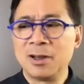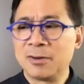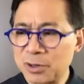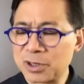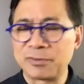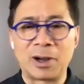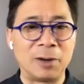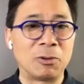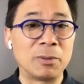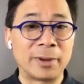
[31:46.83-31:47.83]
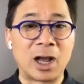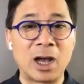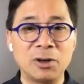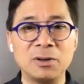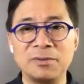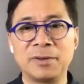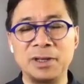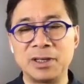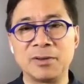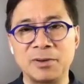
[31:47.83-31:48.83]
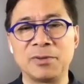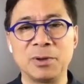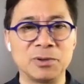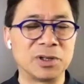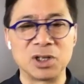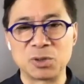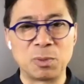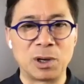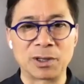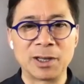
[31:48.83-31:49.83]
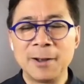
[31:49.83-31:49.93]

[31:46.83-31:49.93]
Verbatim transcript: First of all, I wrote about 150 different foods in this book.